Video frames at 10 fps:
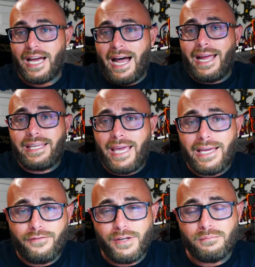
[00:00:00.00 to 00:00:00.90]
high
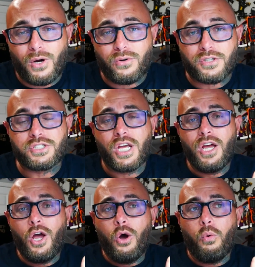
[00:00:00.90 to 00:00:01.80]
KV motors,
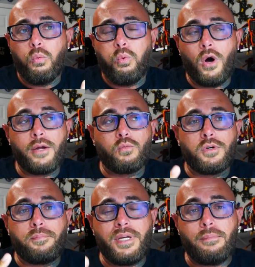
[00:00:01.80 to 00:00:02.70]
what
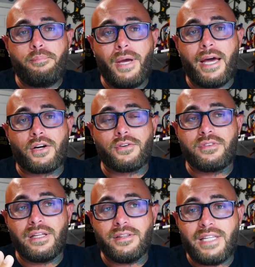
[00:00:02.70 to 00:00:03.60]
would be better
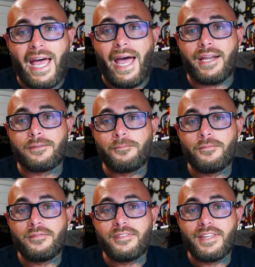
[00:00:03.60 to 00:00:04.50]
than that
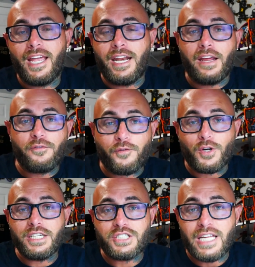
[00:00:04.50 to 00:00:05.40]
in a
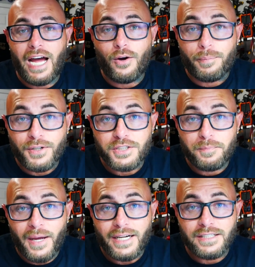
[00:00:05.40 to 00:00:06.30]
freestyle
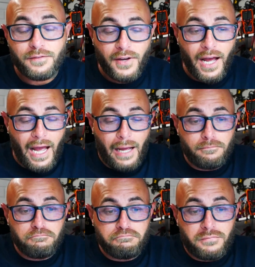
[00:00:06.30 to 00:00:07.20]
perspective?
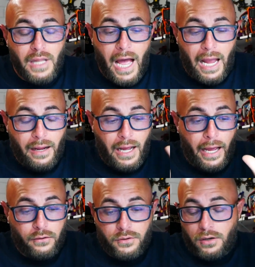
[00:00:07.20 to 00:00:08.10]
I,
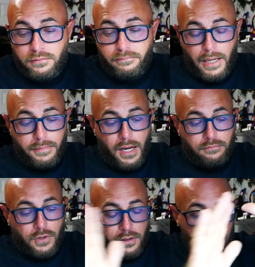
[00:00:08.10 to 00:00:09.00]
I don't know. Maybe
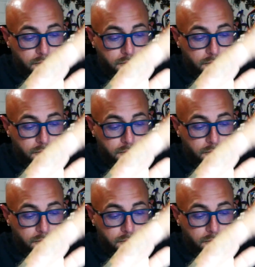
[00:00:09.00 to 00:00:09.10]
I'm wrong.